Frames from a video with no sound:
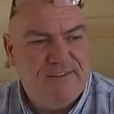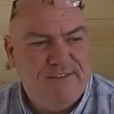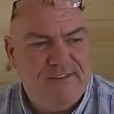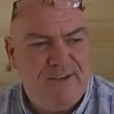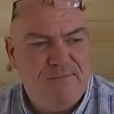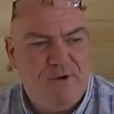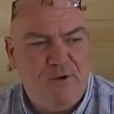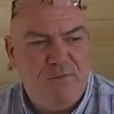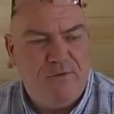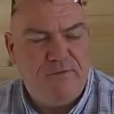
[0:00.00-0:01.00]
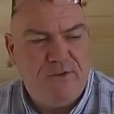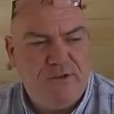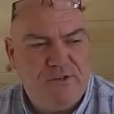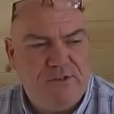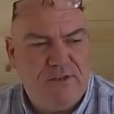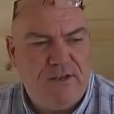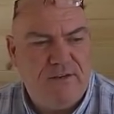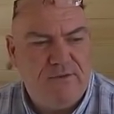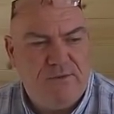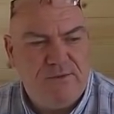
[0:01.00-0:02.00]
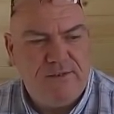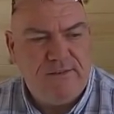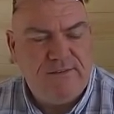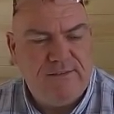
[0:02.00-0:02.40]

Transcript: So I boiled my first kettle of water.